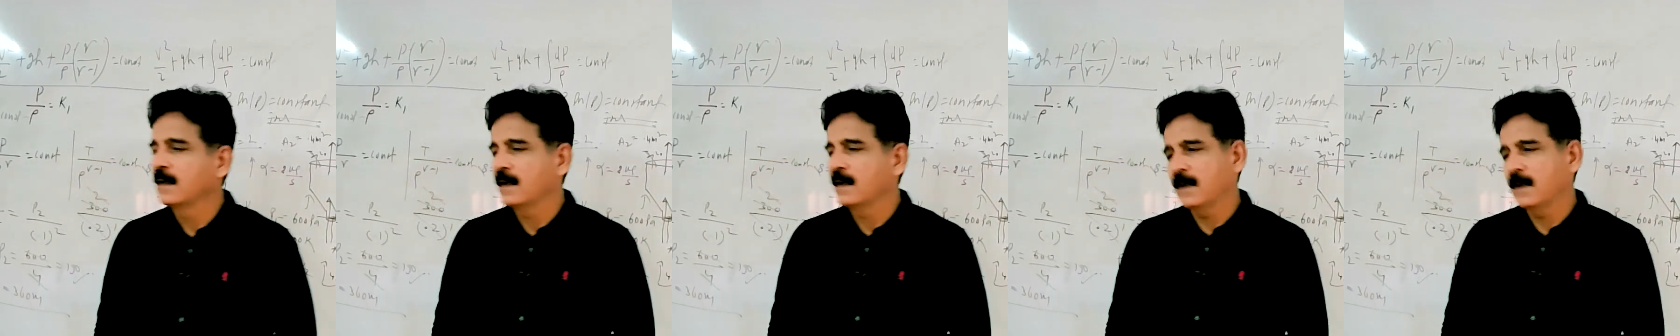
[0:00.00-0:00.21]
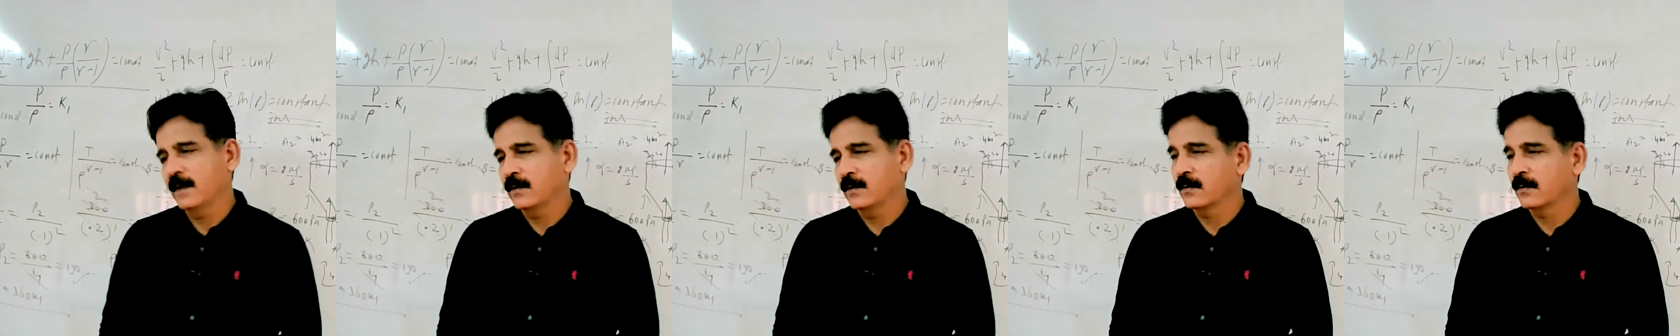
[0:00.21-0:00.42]

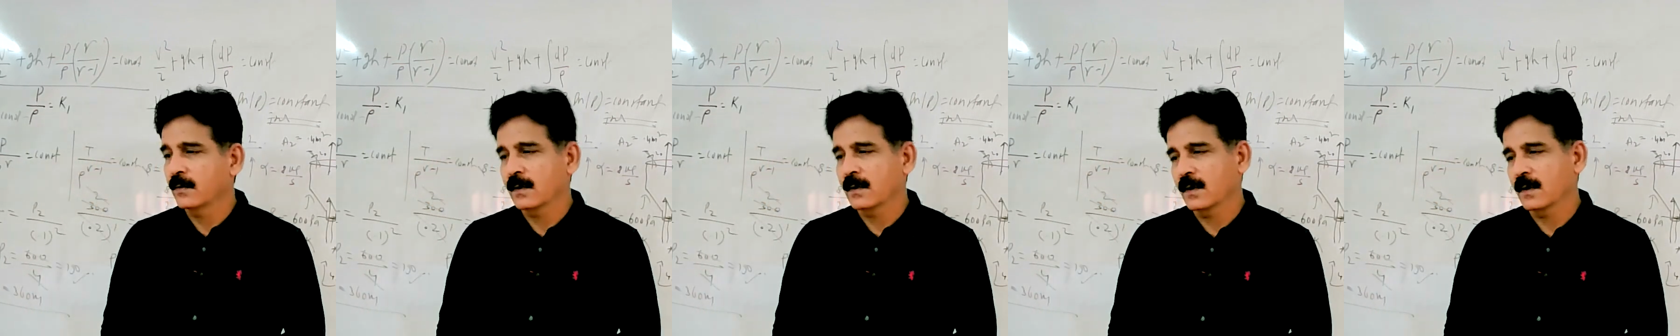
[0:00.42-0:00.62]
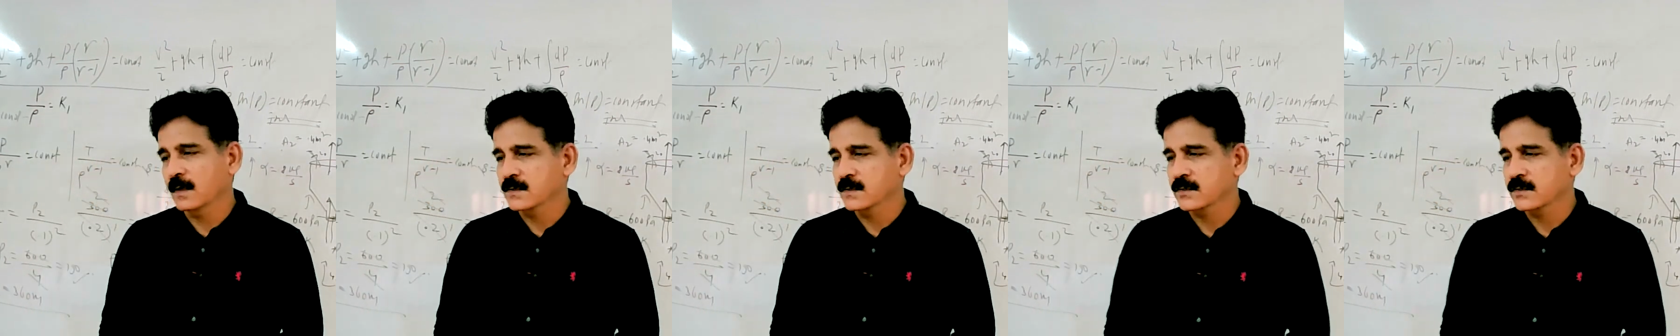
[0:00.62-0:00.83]
and you would have
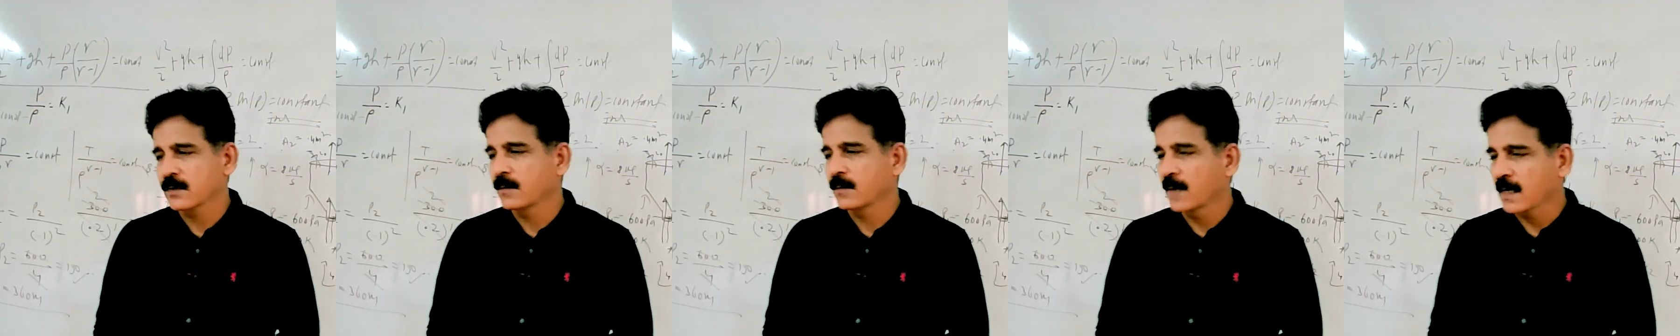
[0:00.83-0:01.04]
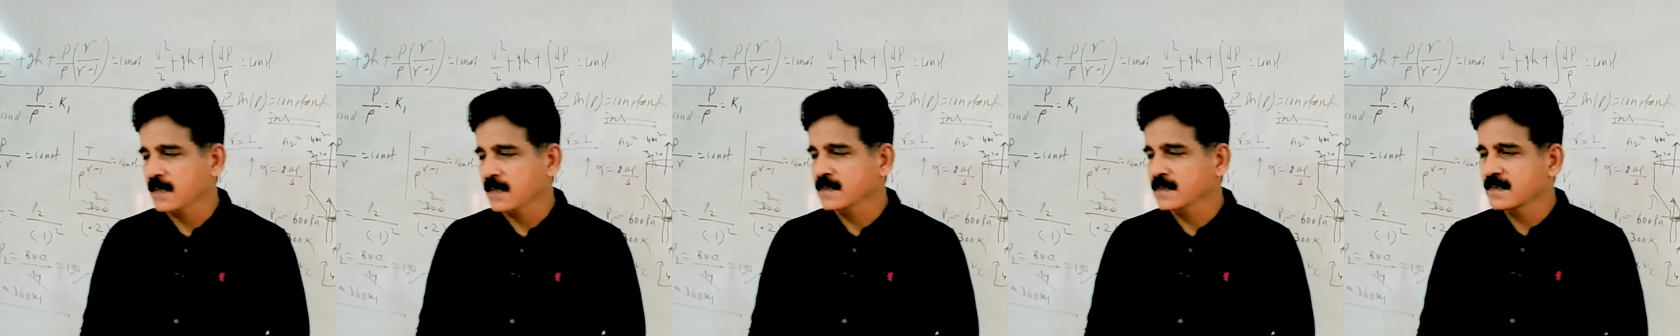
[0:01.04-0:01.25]
lost your
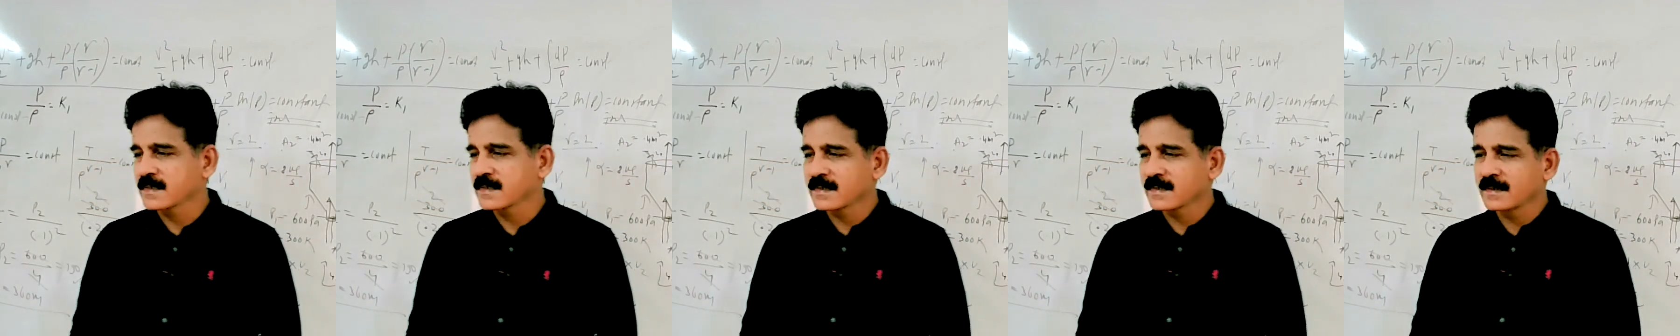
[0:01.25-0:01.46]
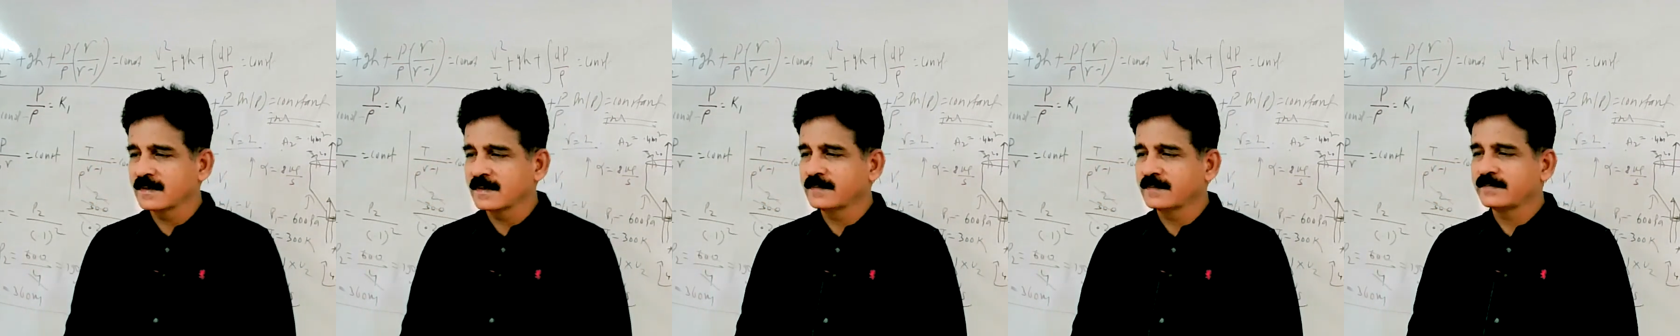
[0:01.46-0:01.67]

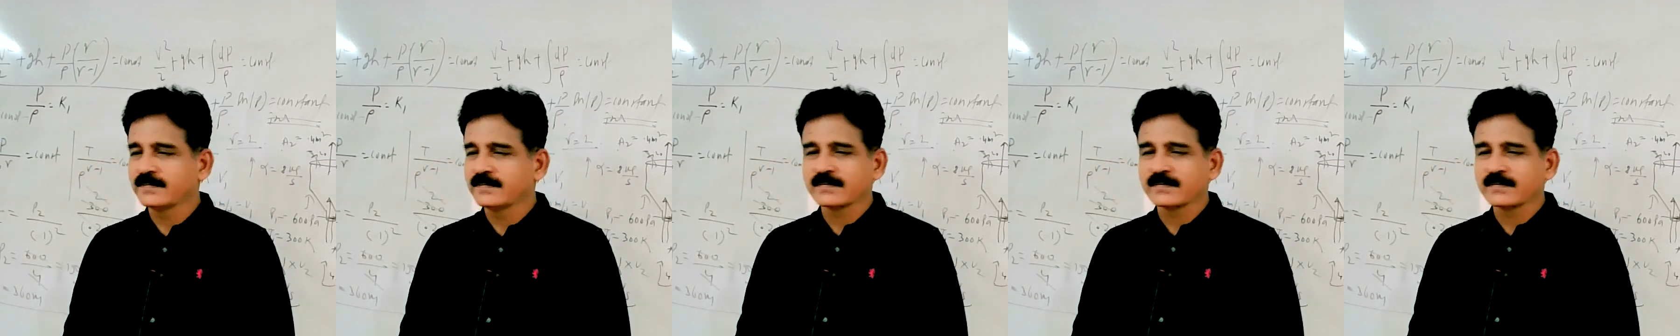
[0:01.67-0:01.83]
marks.